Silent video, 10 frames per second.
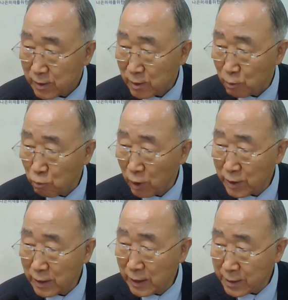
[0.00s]

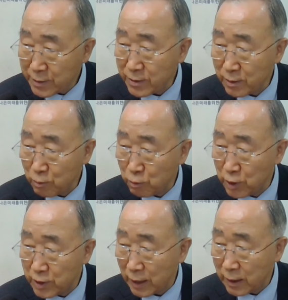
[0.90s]
One lesson
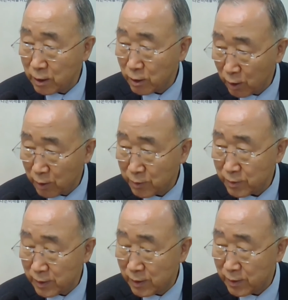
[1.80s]
which I learned
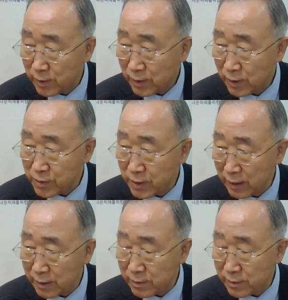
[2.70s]
is that